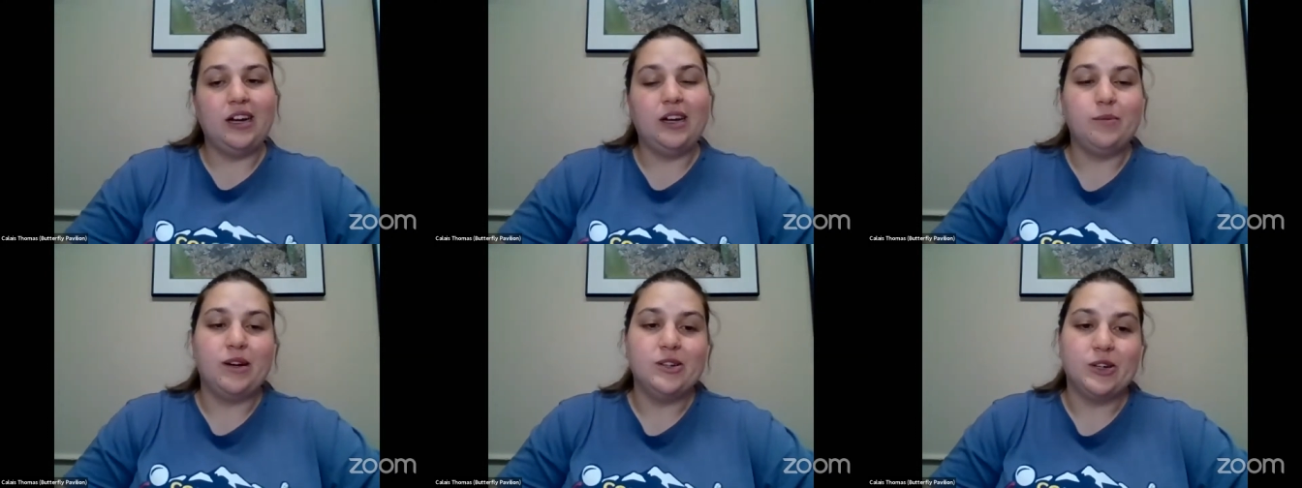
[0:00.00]

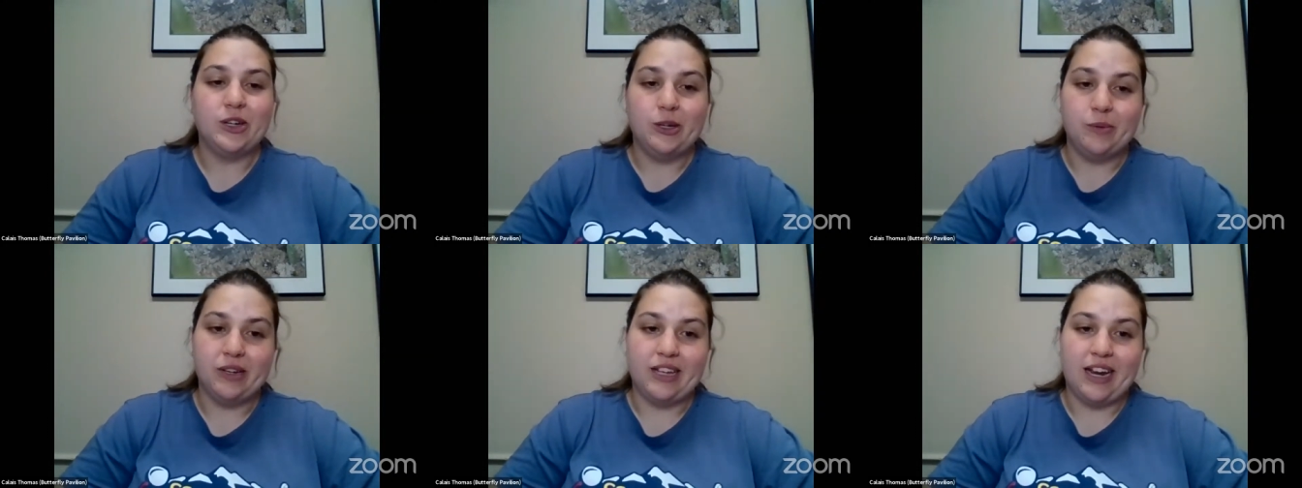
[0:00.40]
um, under
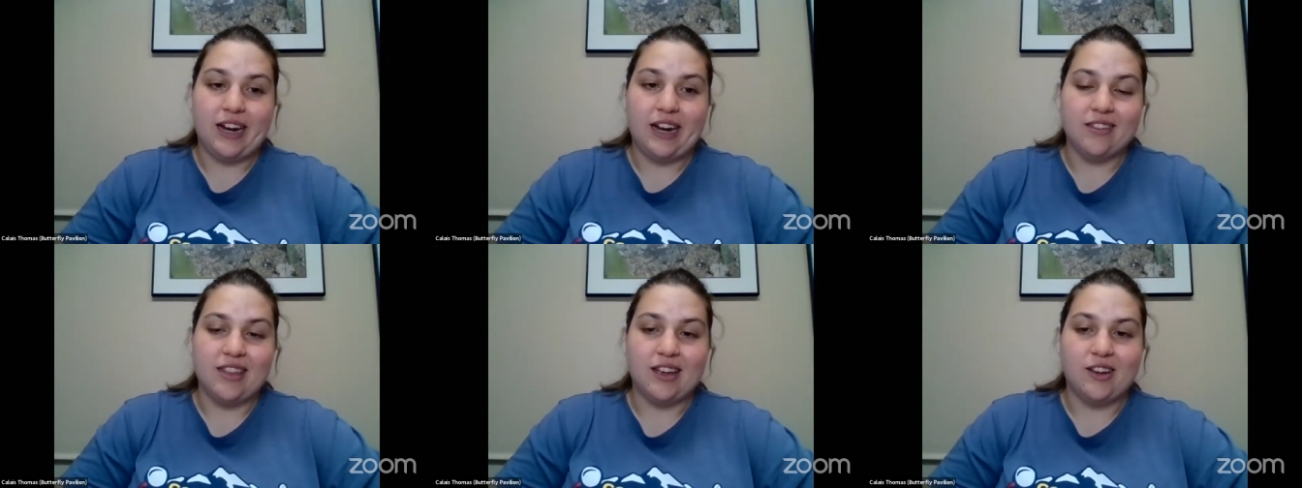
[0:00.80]
human
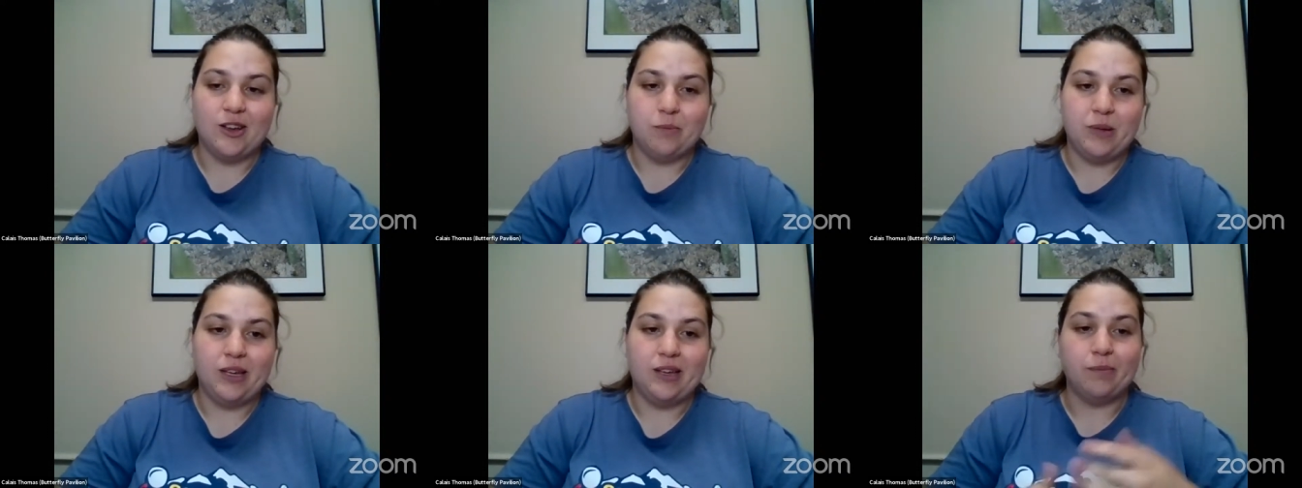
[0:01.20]
care that
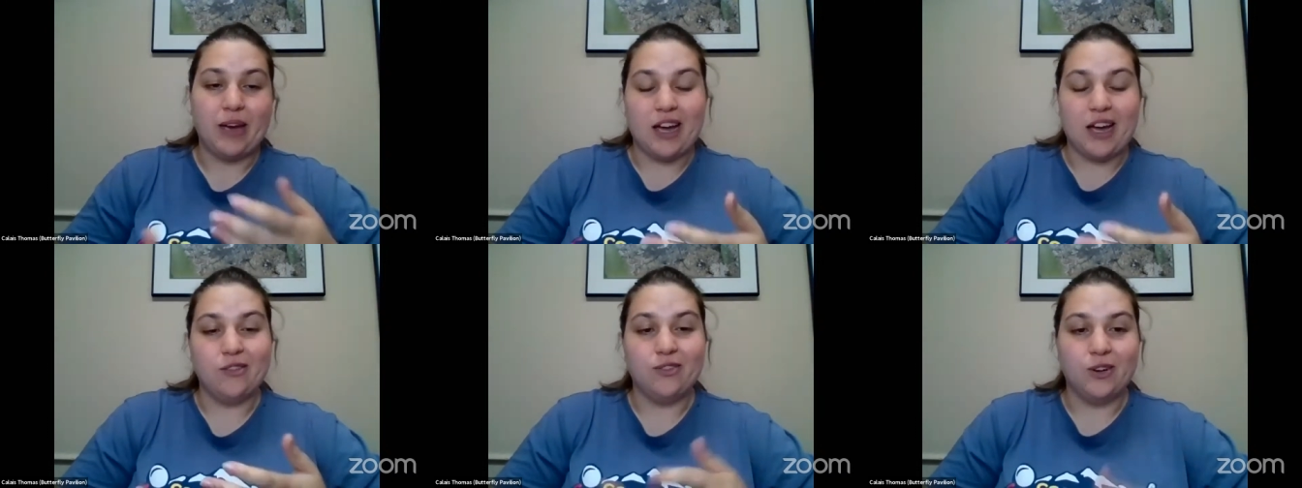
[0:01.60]
could be
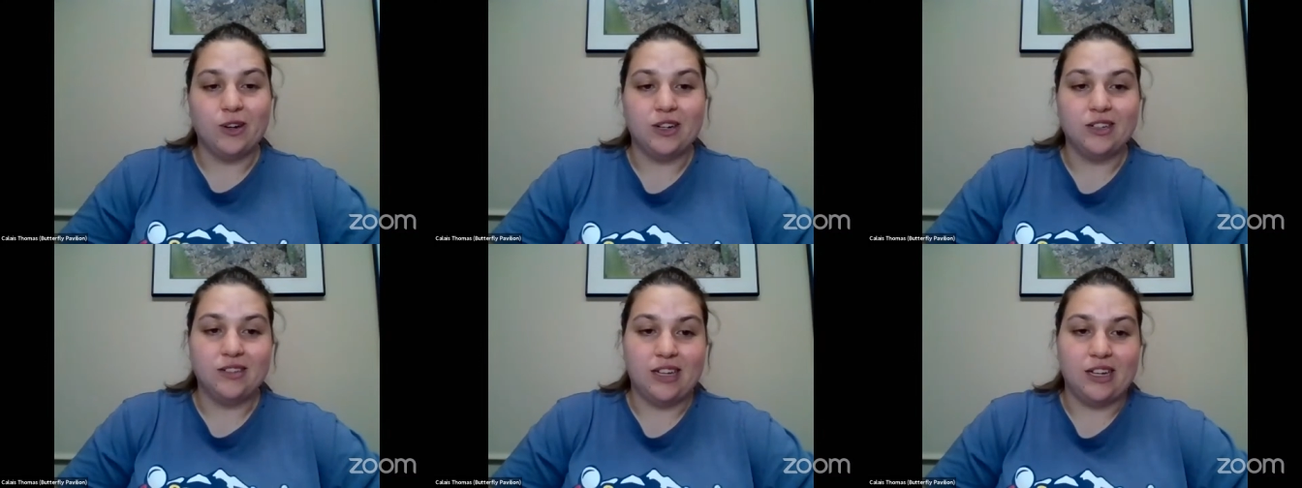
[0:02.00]
bad
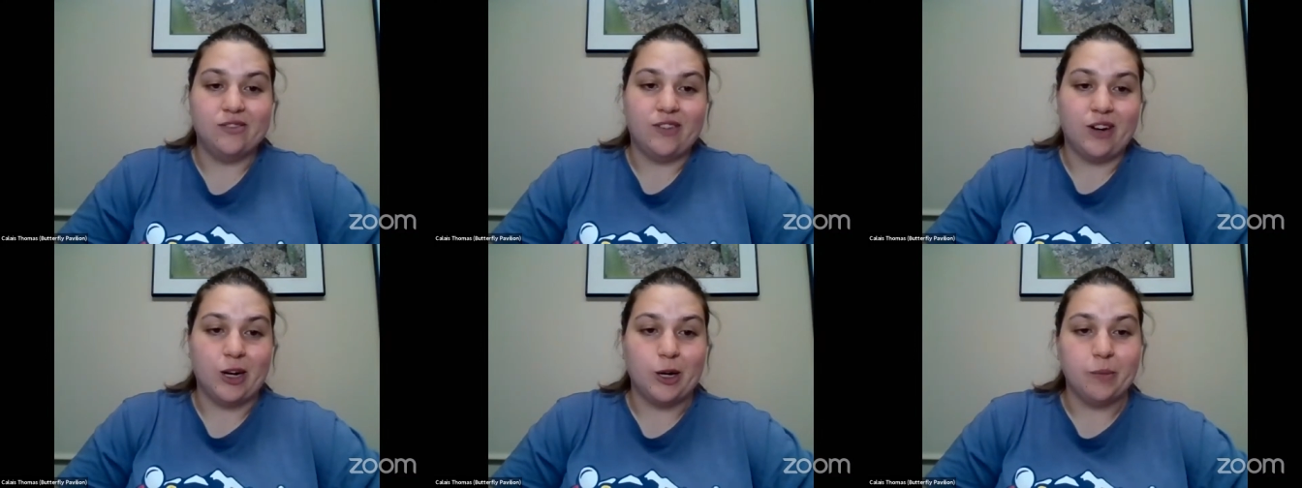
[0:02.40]
for the
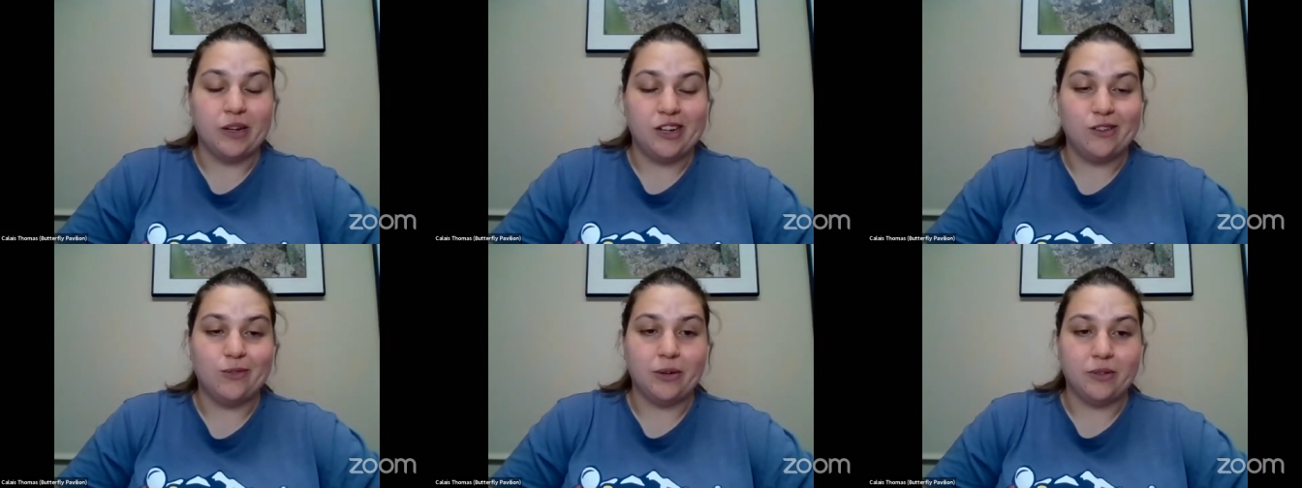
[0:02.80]

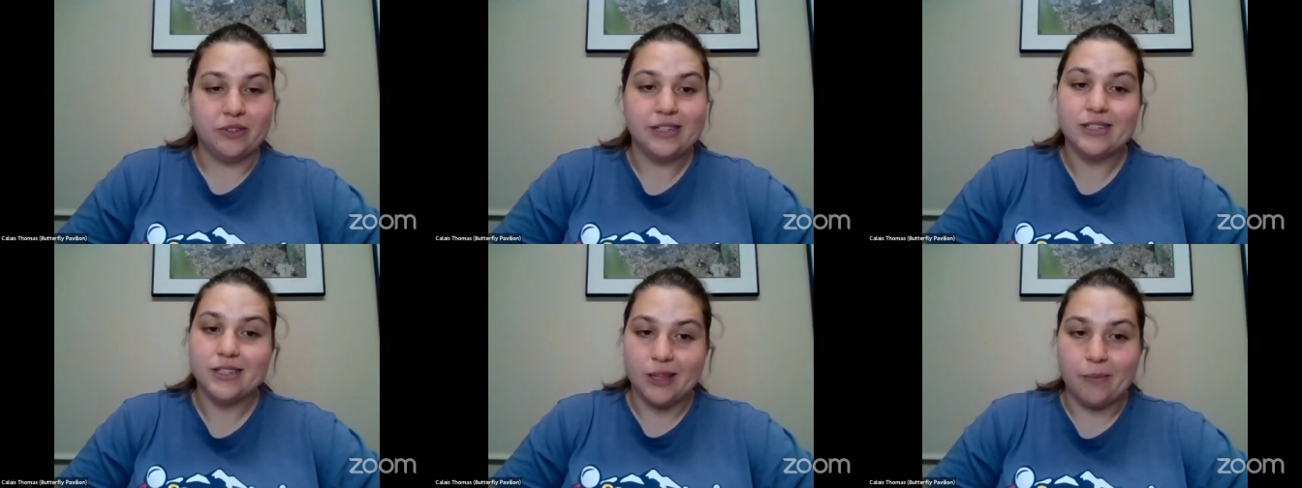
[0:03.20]
environment if we
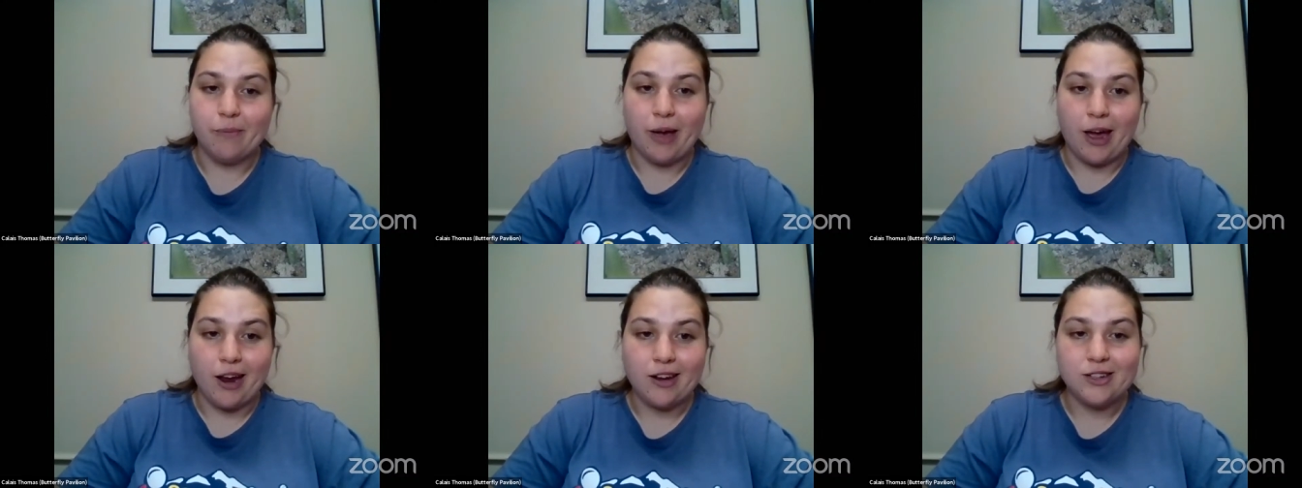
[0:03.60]
release
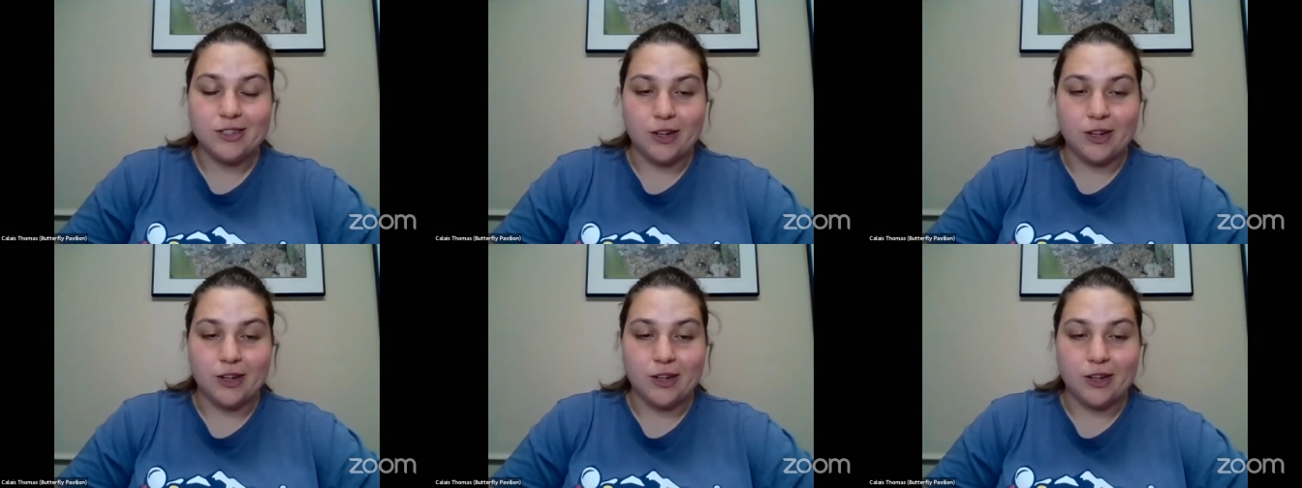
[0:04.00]
them back.